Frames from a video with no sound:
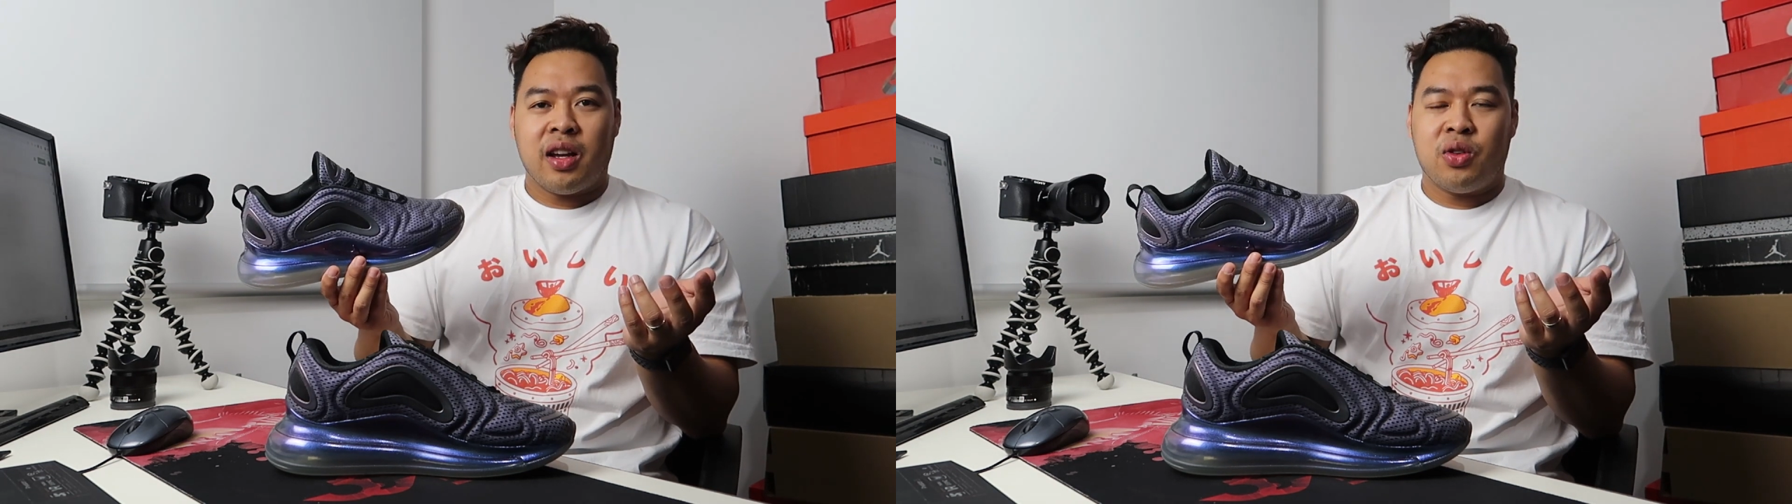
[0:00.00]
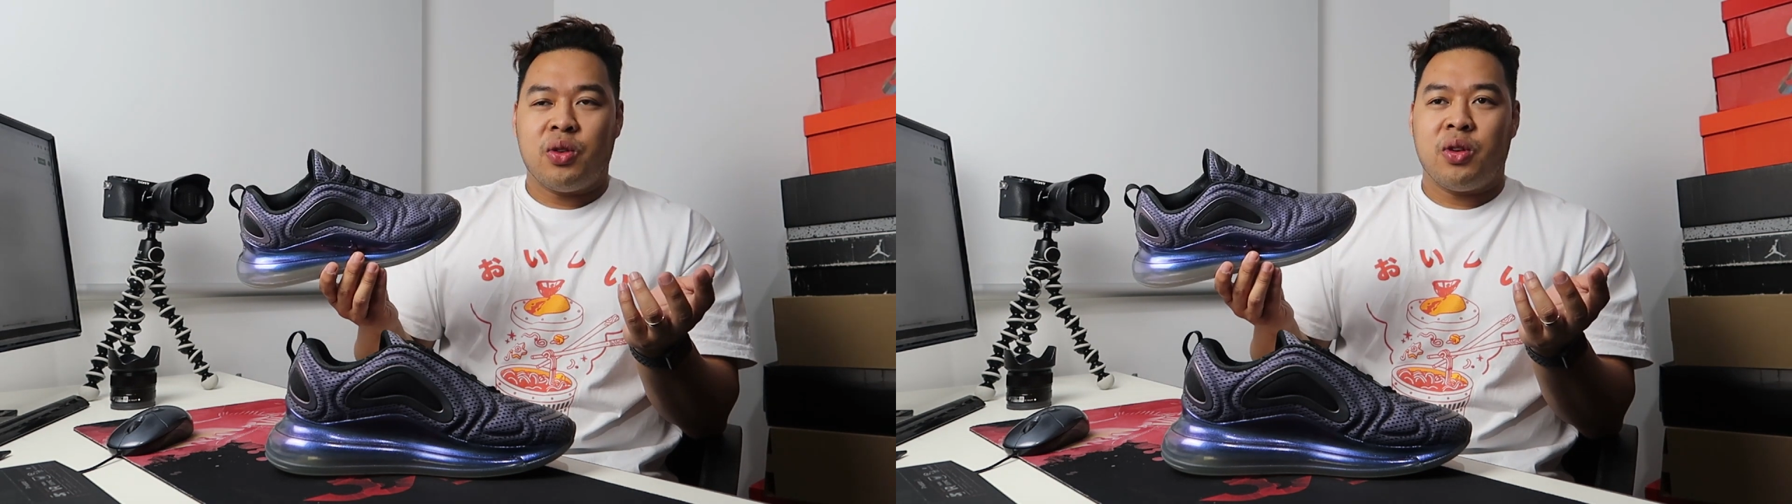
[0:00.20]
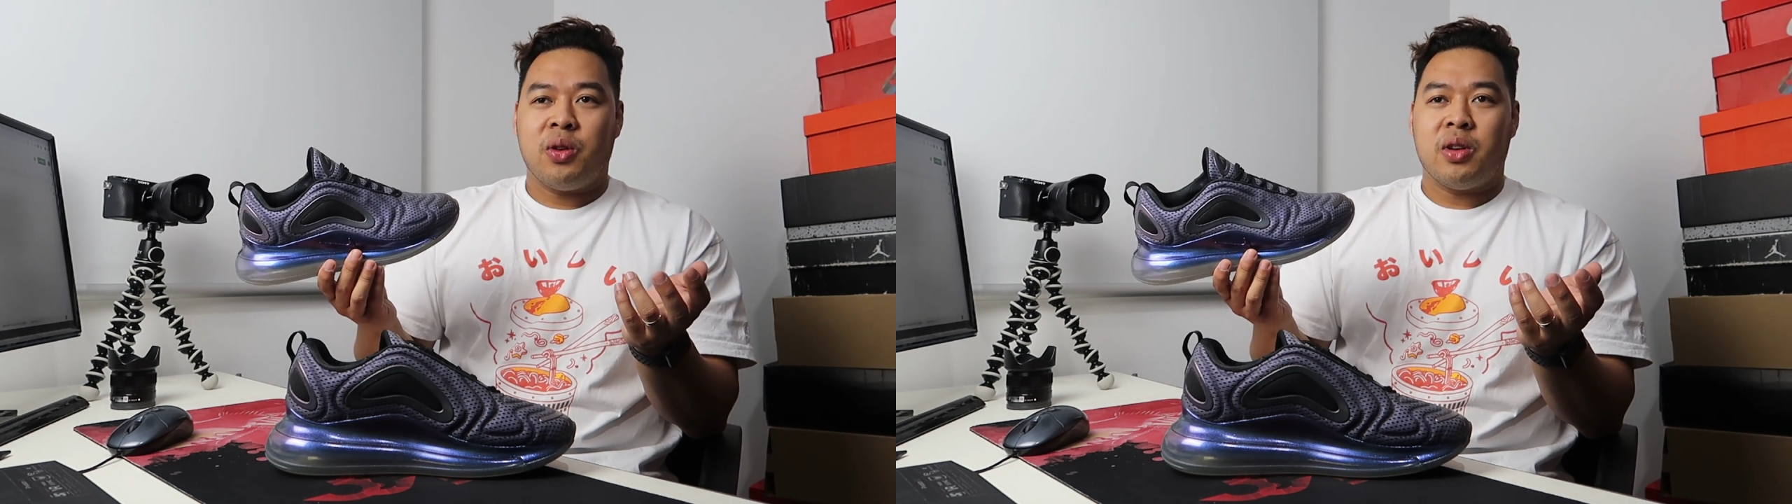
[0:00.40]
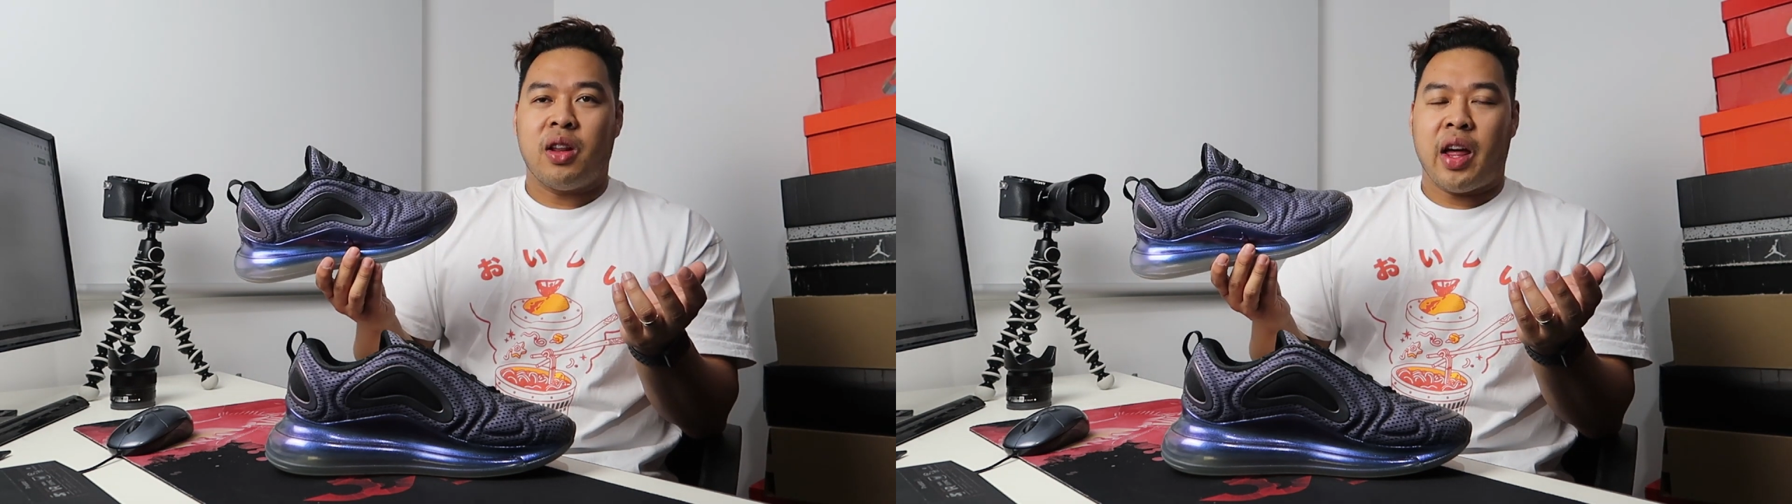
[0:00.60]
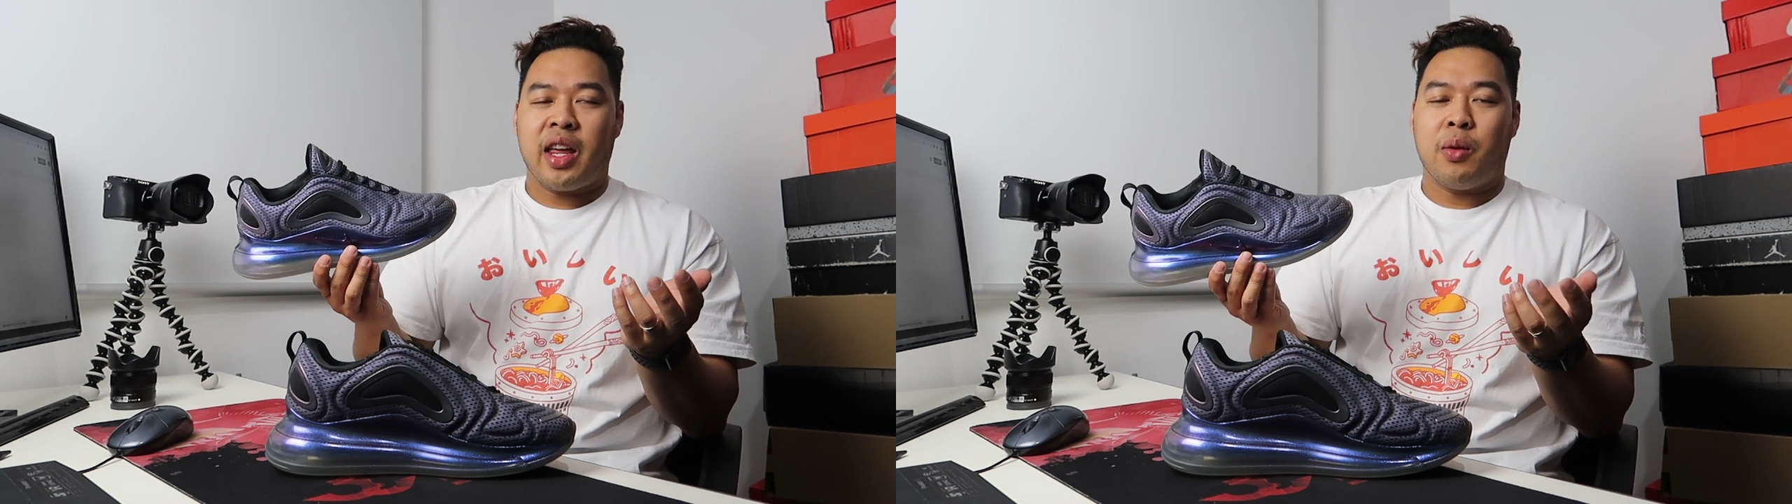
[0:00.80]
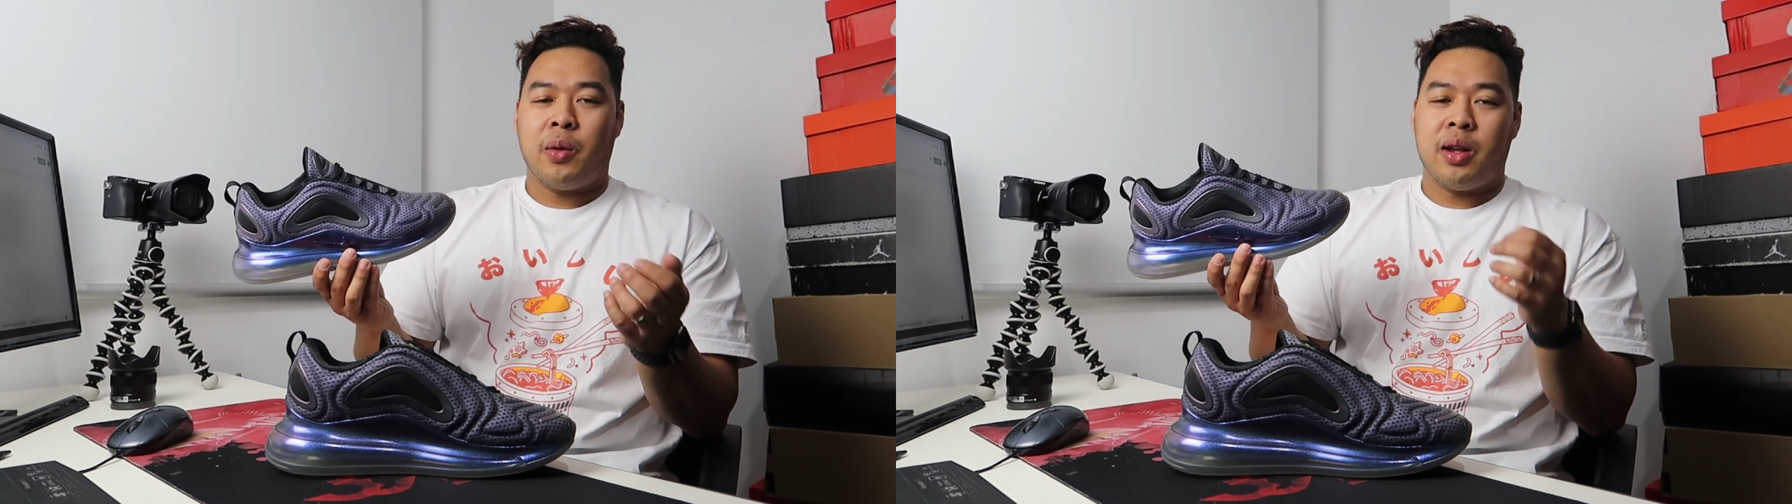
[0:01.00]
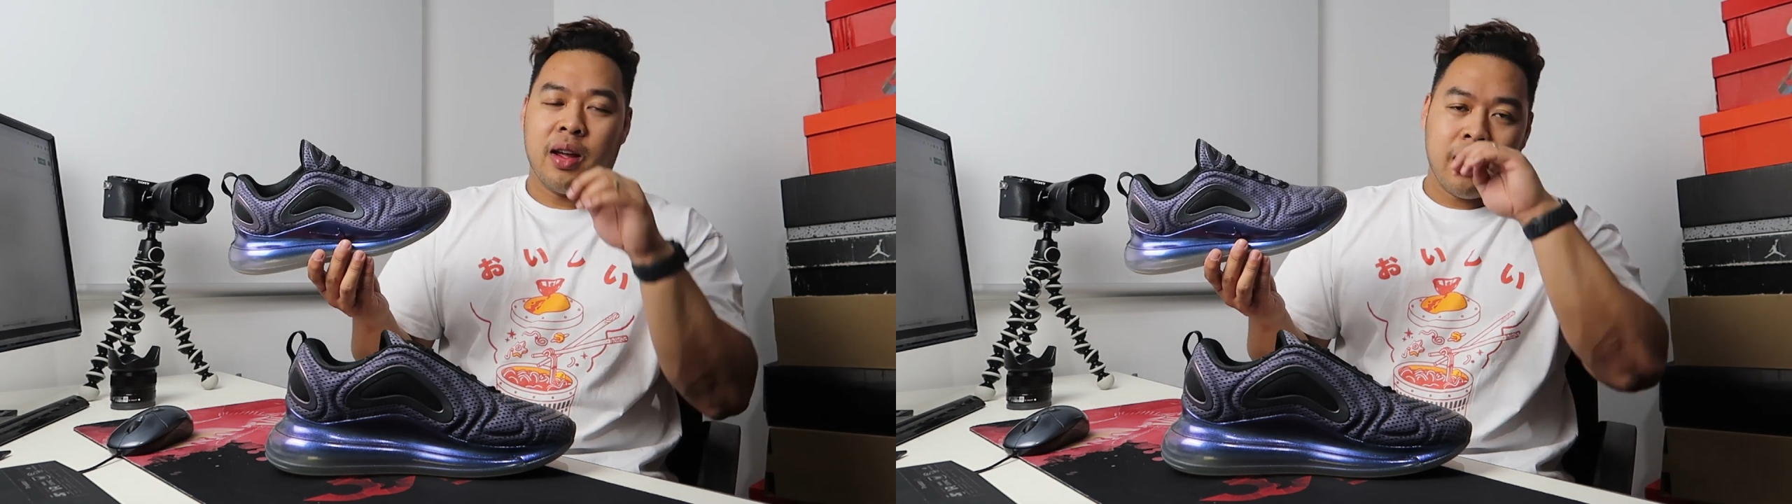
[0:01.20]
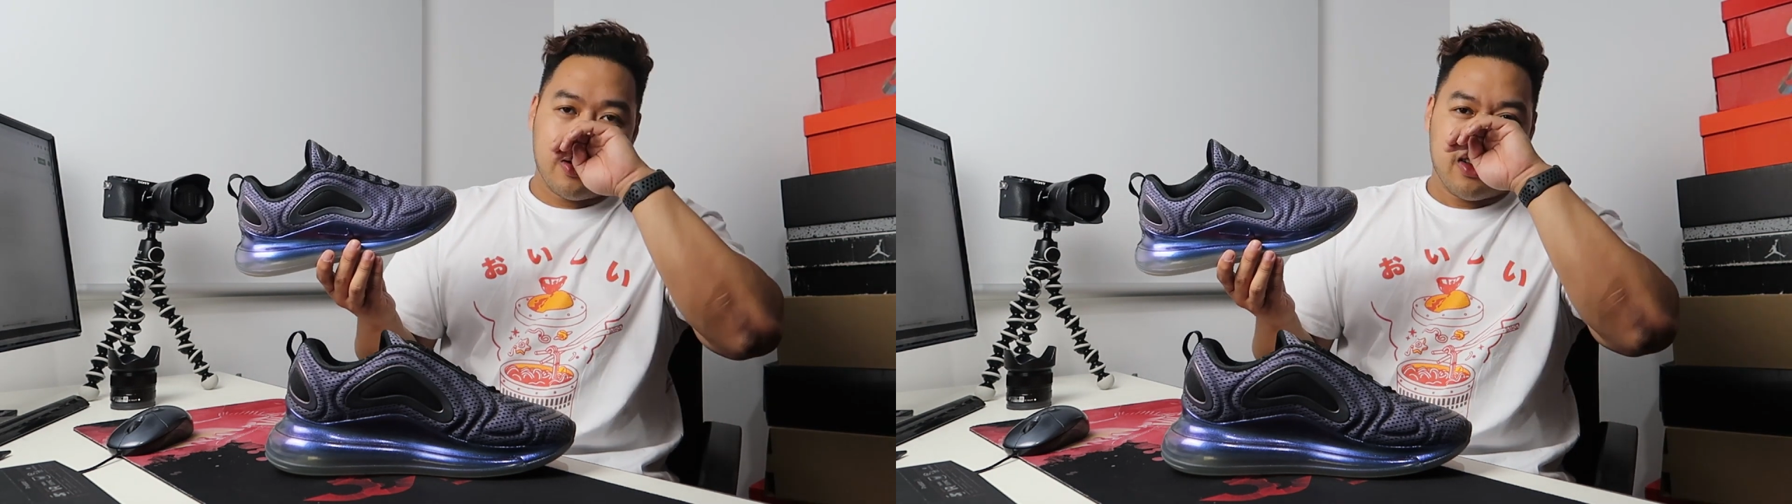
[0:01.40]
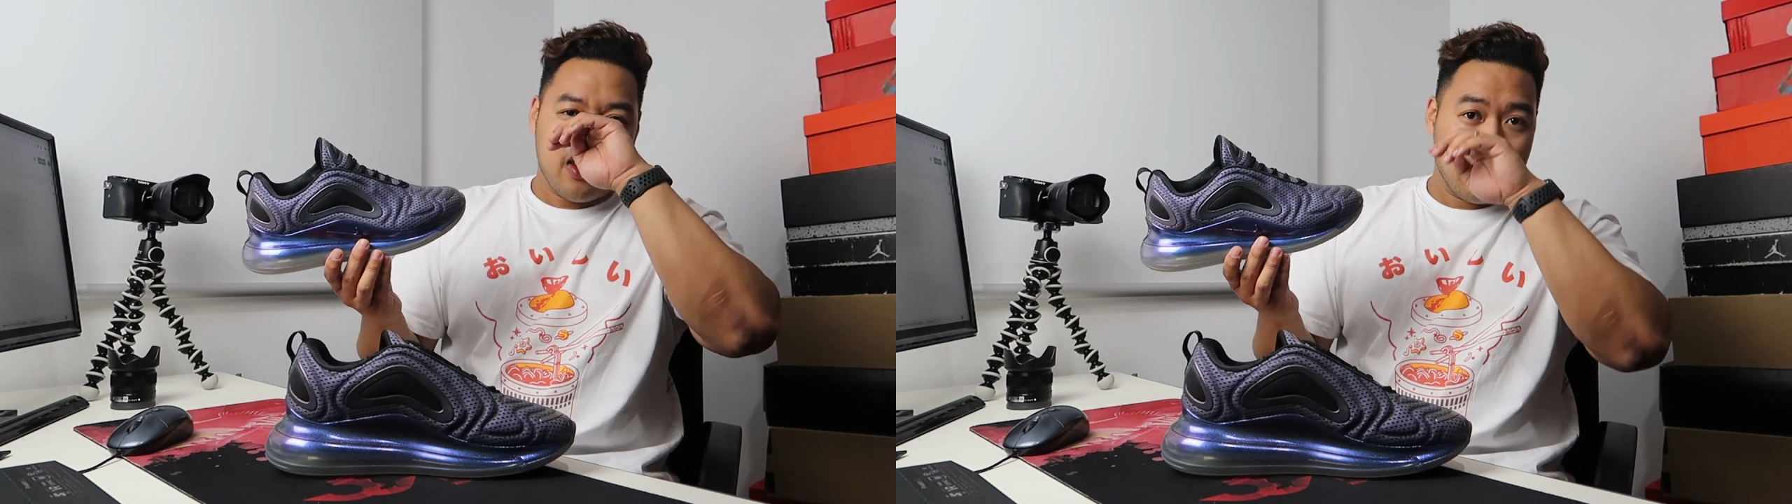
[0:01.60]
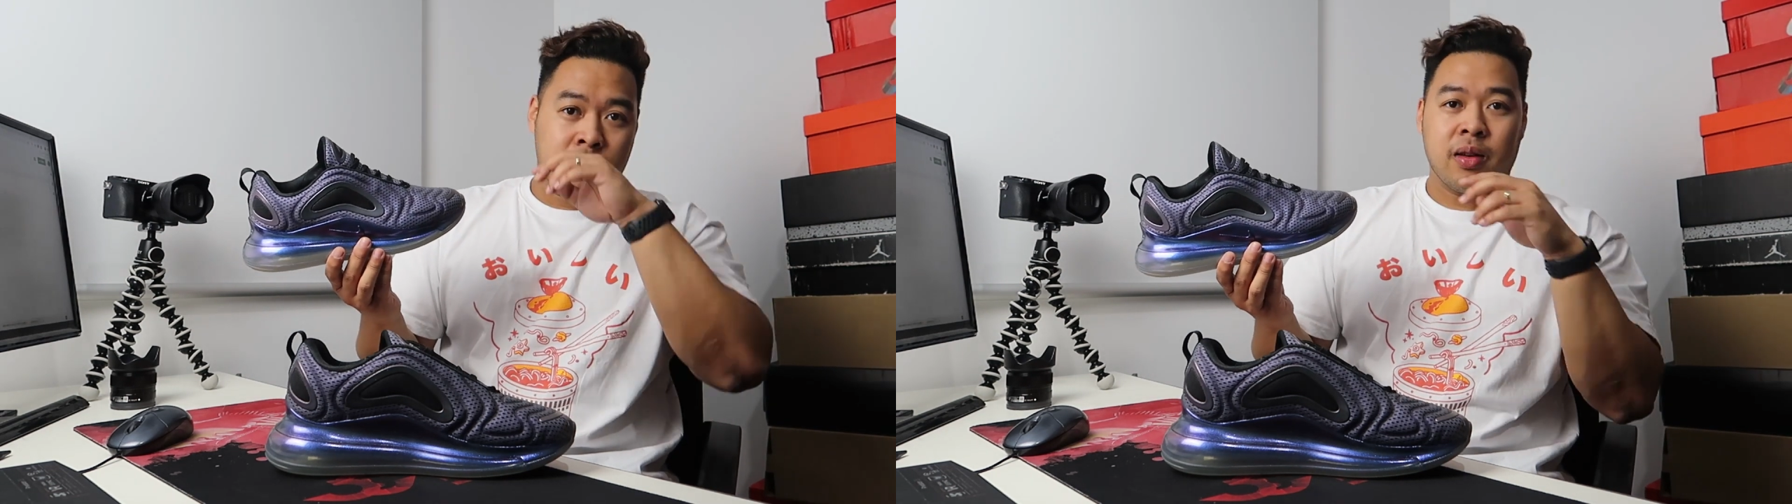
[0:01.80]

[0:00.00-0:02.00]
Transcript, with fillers: I do like it when uh,